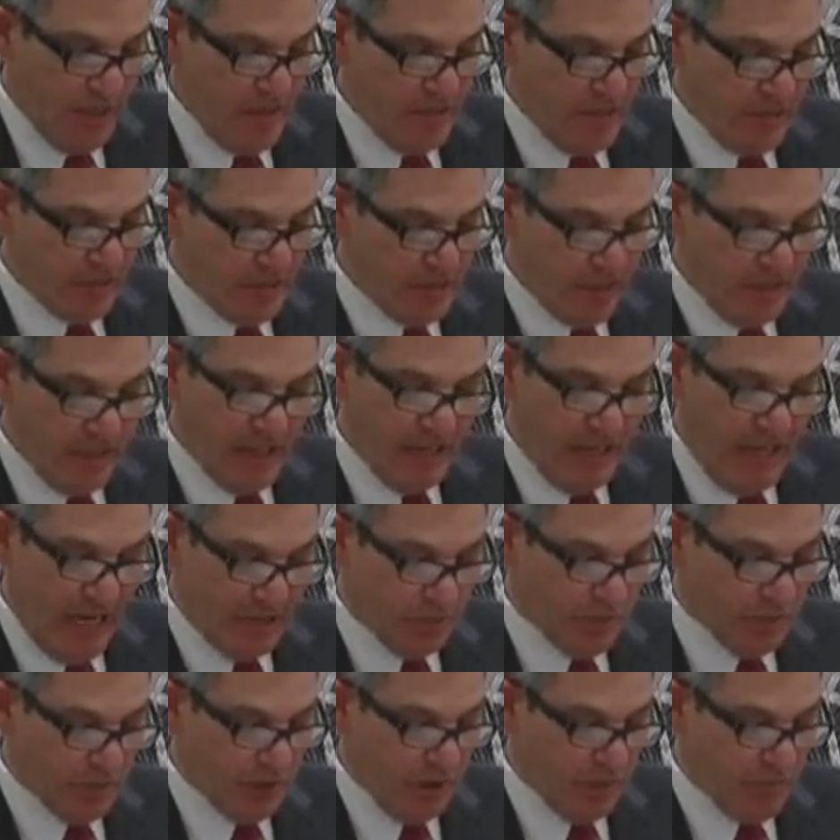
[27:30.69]
The City
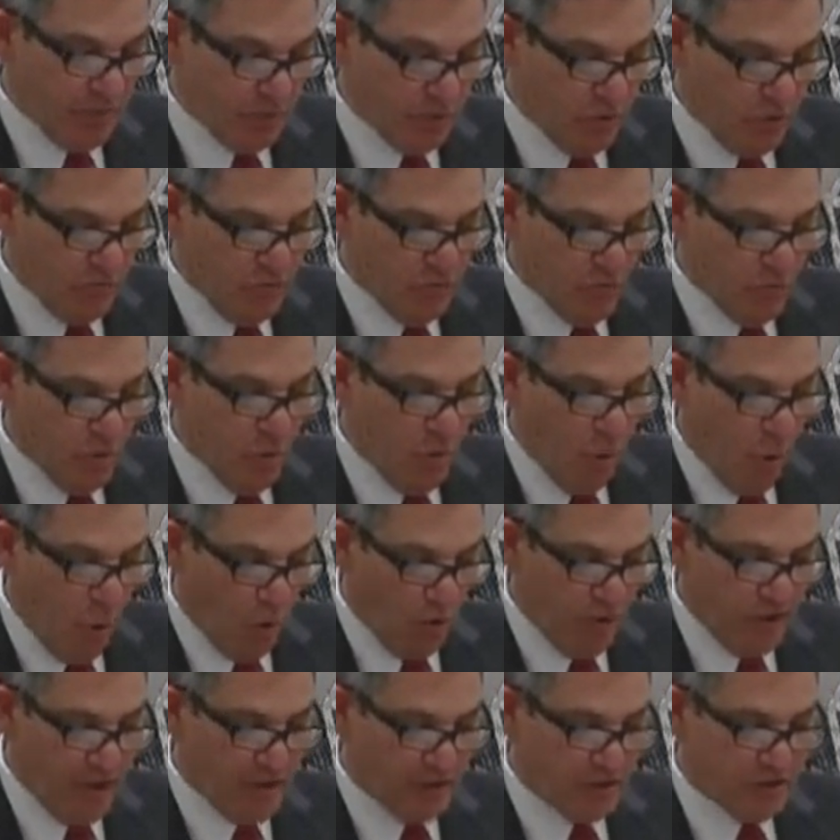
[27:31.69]
Council approved
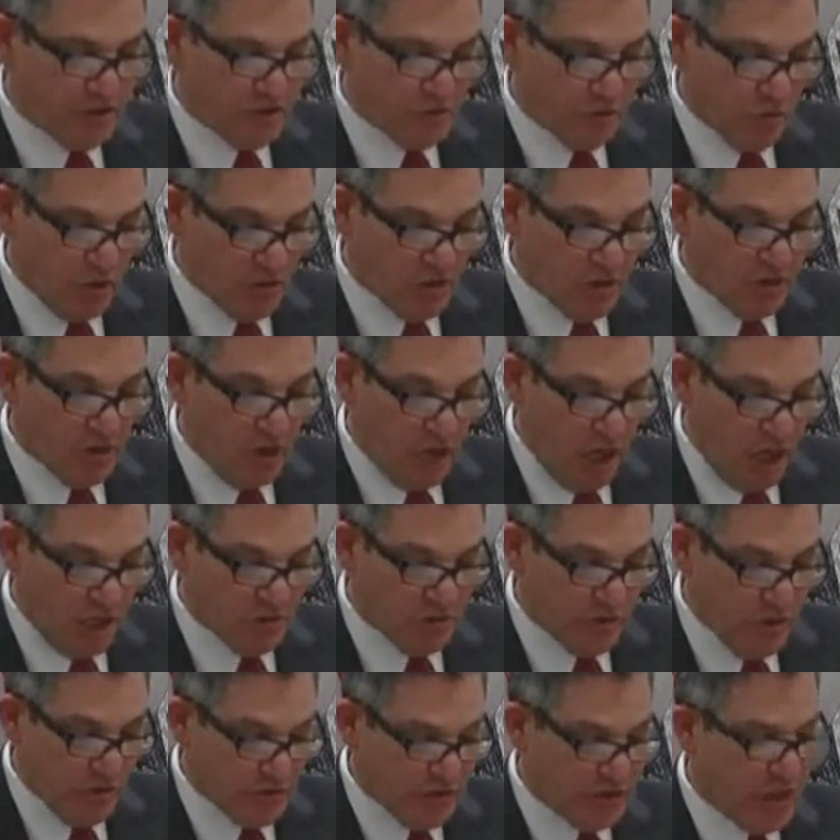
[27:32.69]
rewarding construction
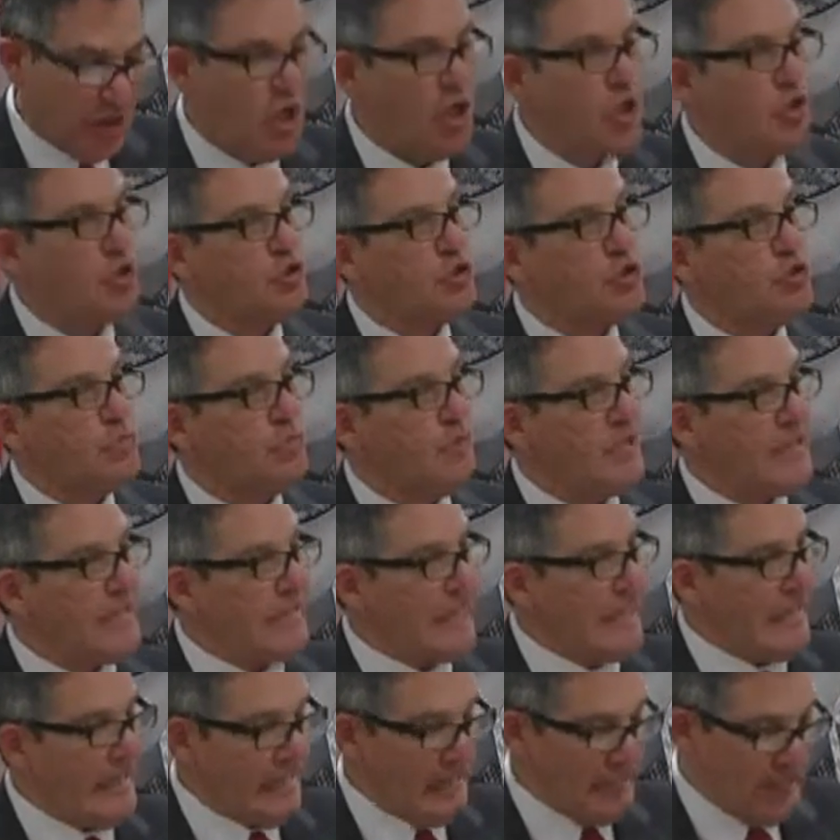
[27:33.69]
contracts to
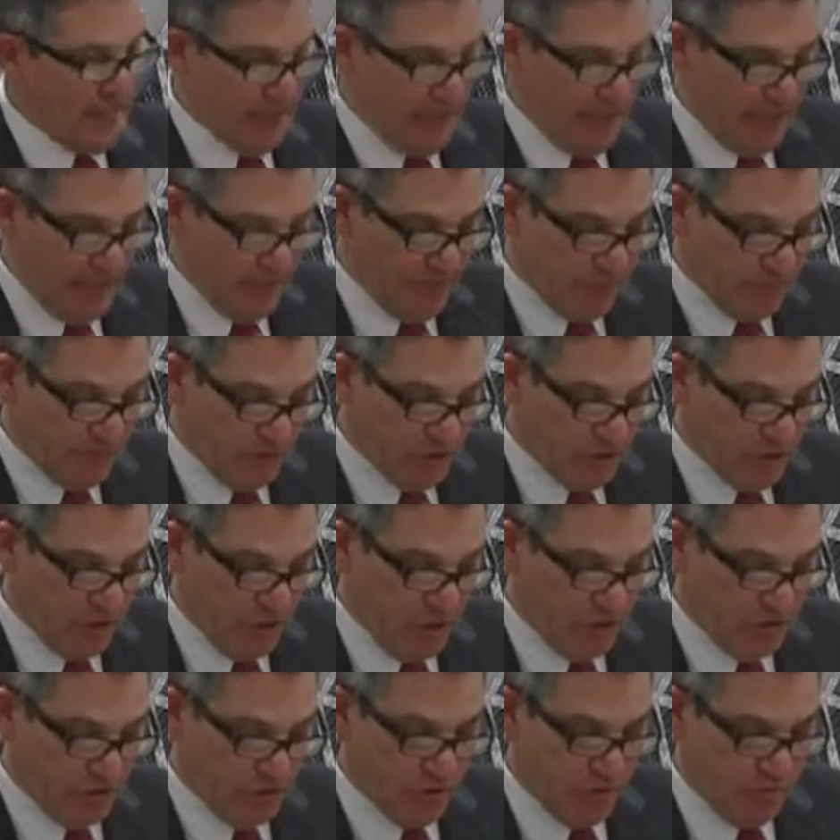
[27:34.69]
begin
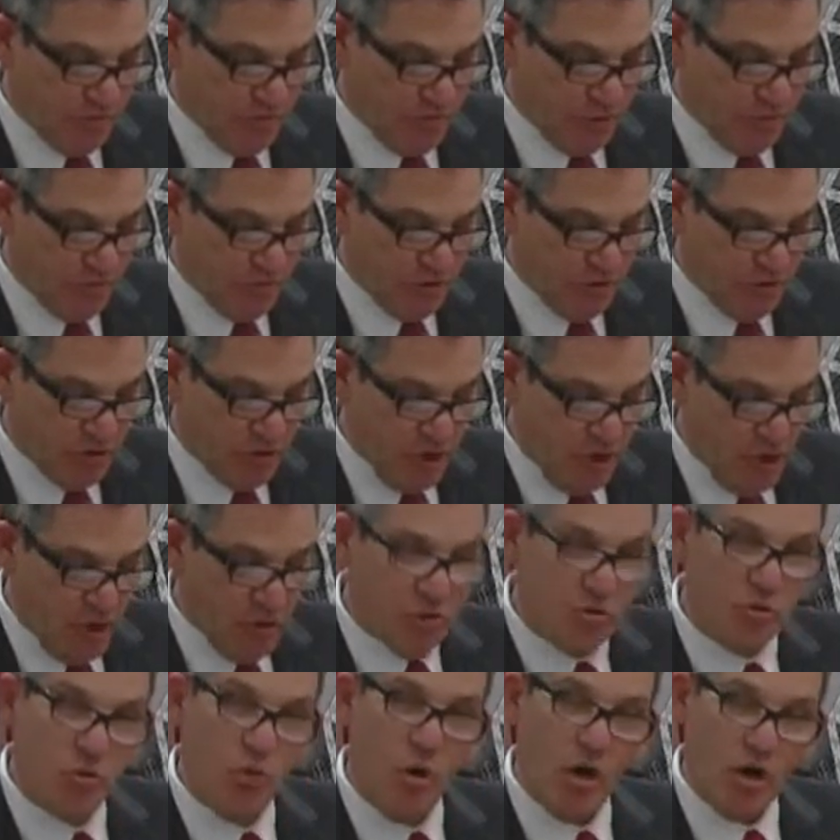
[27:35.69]
infrastructure improvements
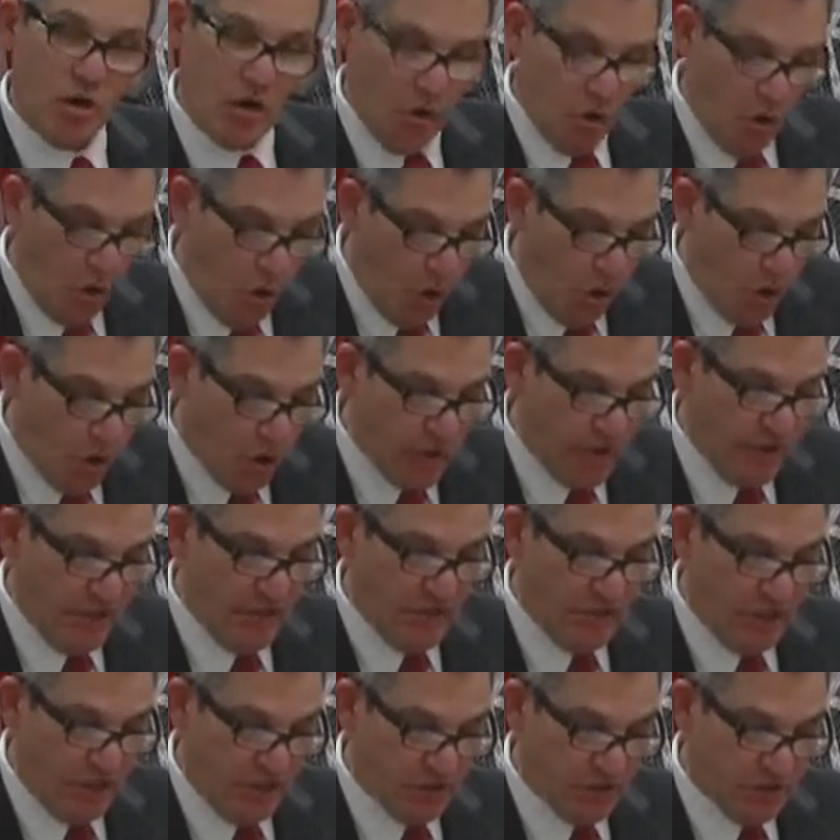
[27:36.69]
to our core
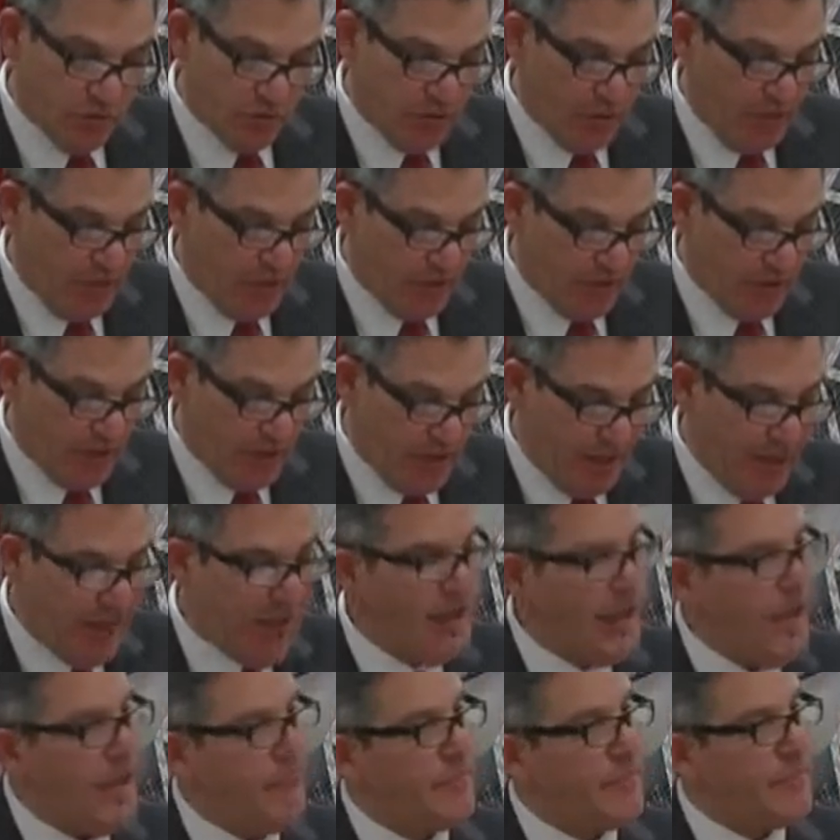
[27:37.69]
industrial area
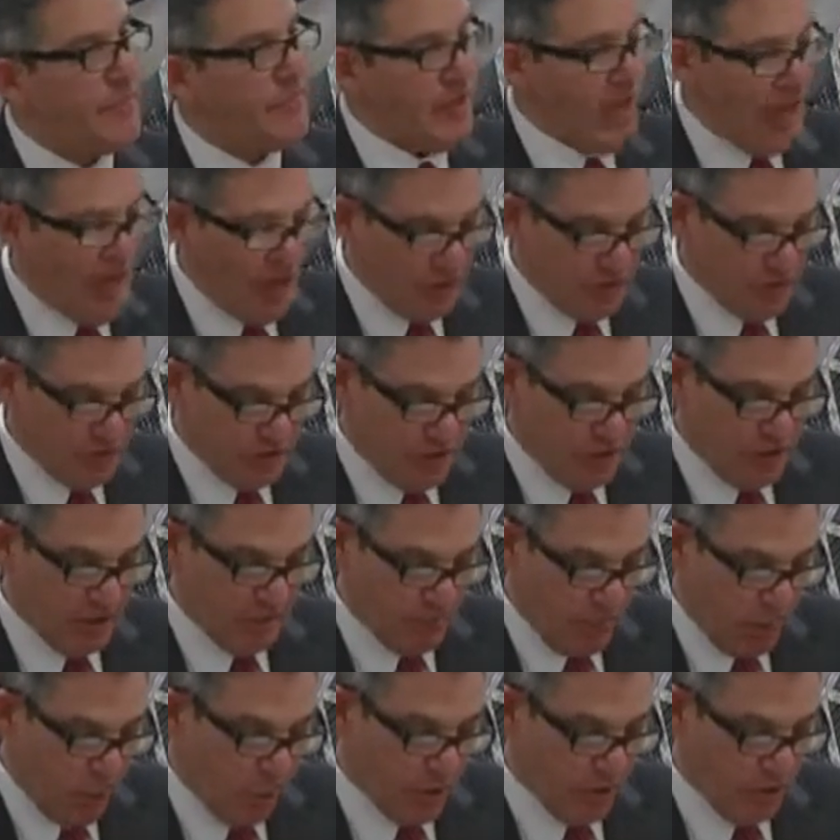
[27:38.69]
at the Town Center
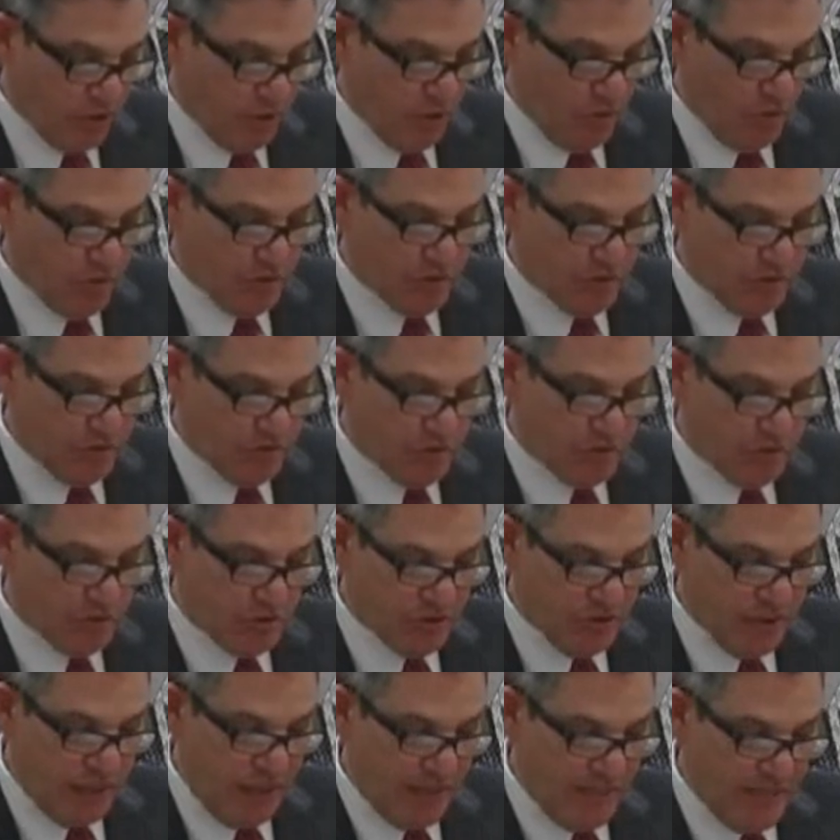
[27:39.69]
Portico industrial
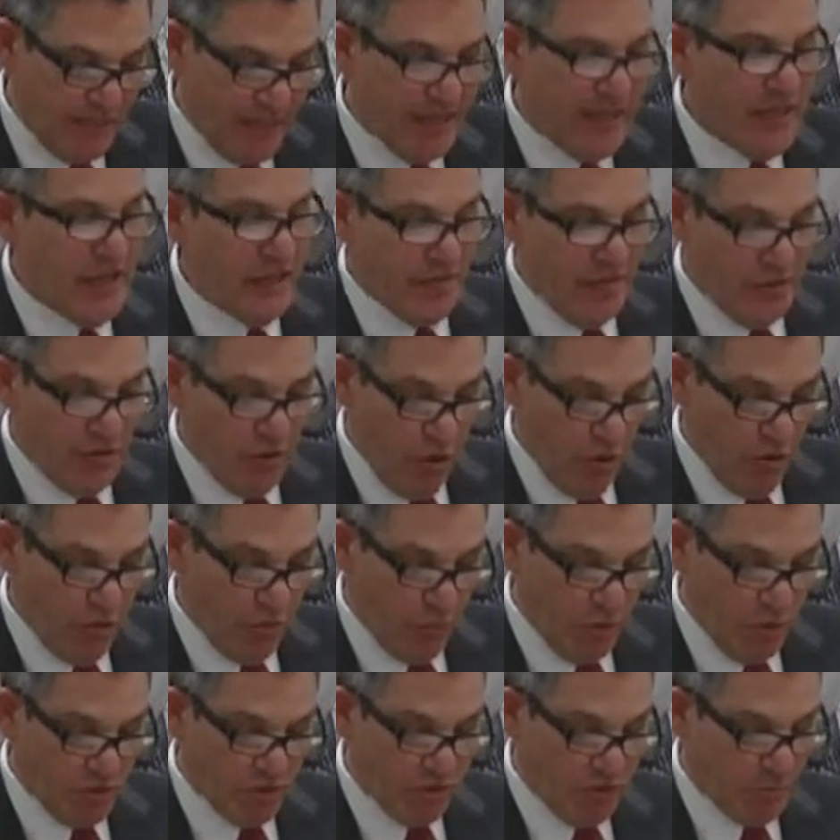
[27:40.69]
site in the
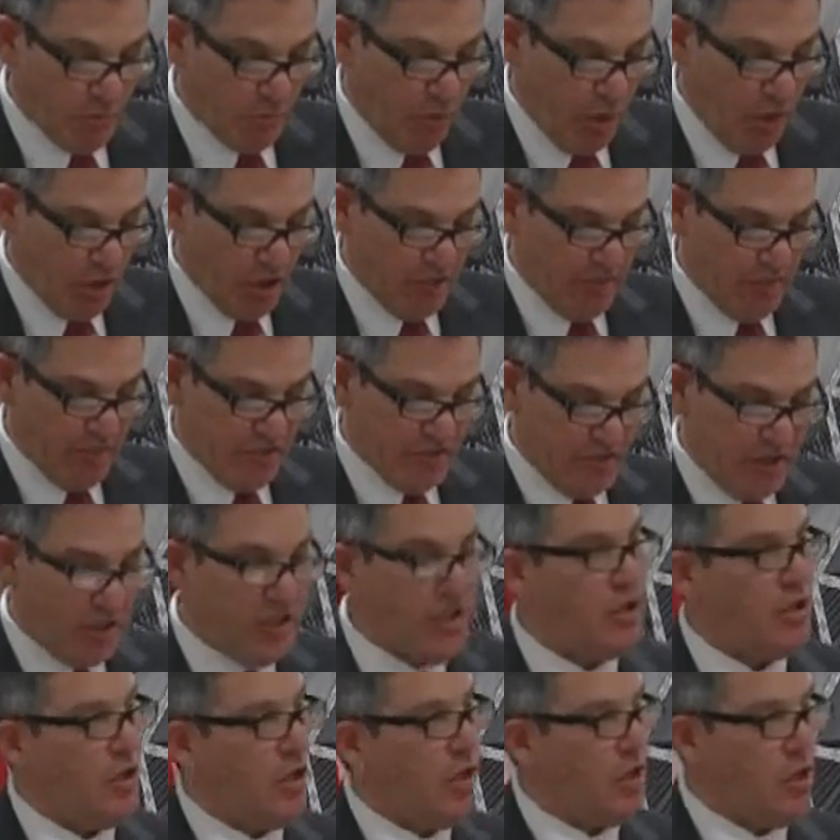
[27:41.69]
northwestern part of the
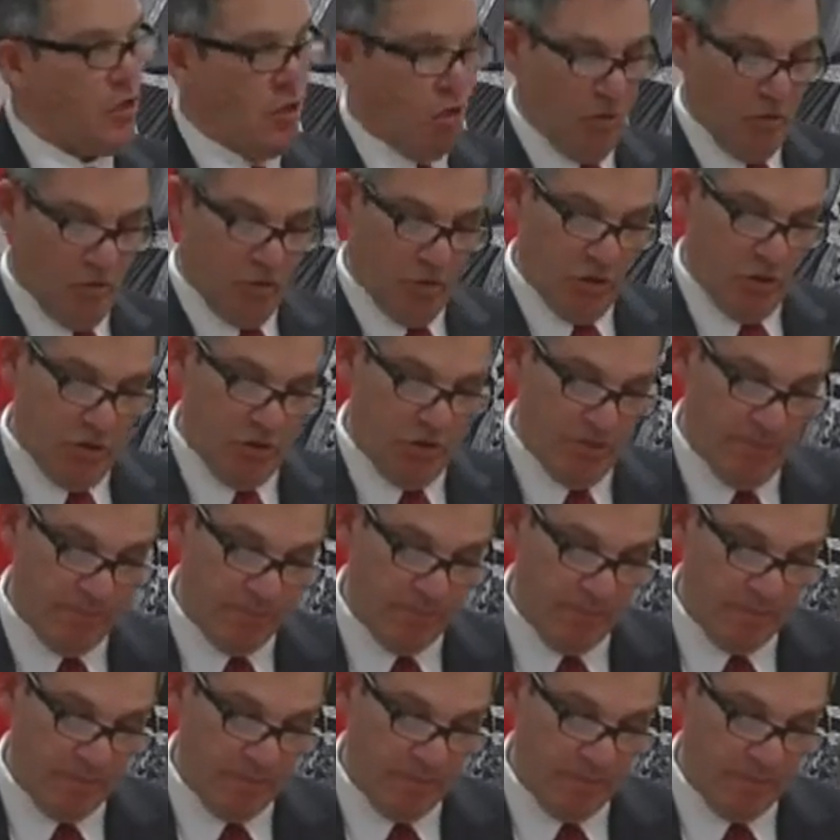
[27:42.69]
city along Cole Road.